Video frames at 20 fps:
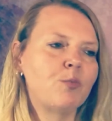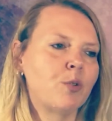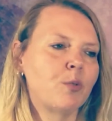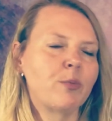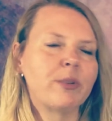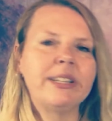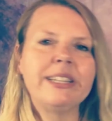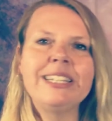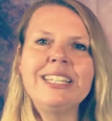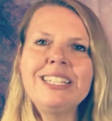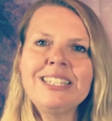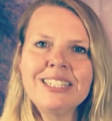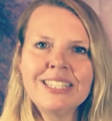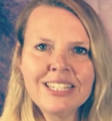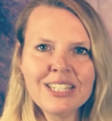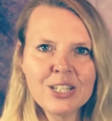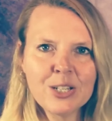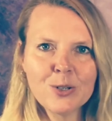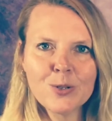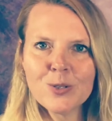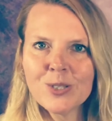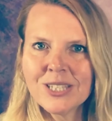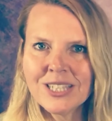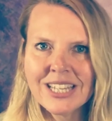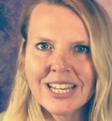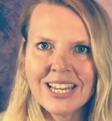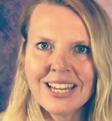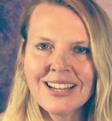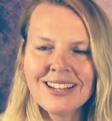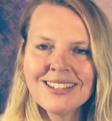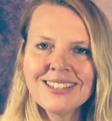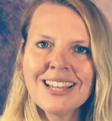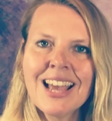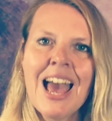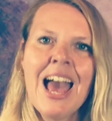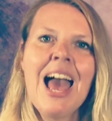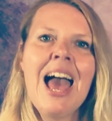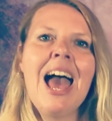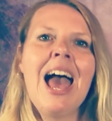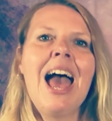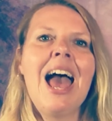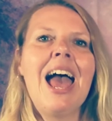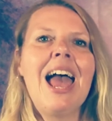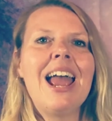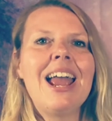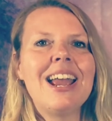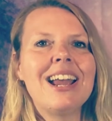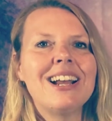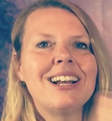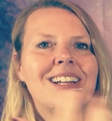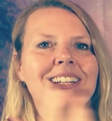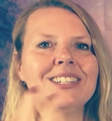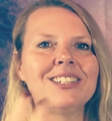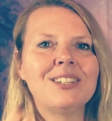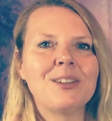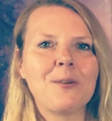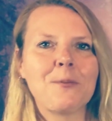We're releasing those things, and